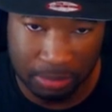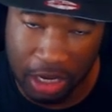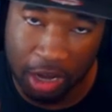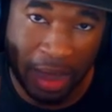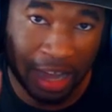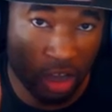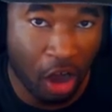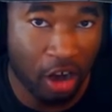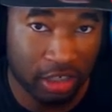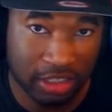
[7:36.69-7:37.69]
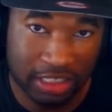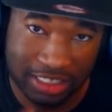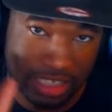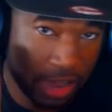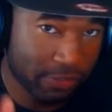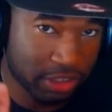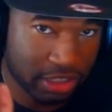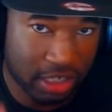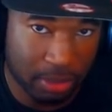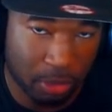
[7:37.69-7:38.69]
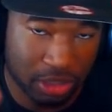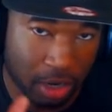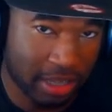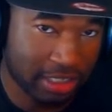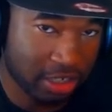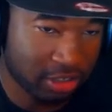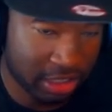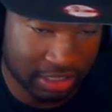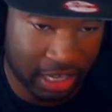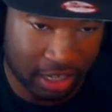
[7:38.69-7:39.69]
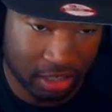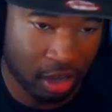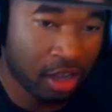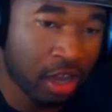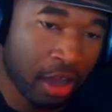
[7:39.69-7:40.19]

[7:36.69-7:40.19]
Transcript: I'm talking about guards. This is not for centers. I'm going to talk about centers in a second, y'all.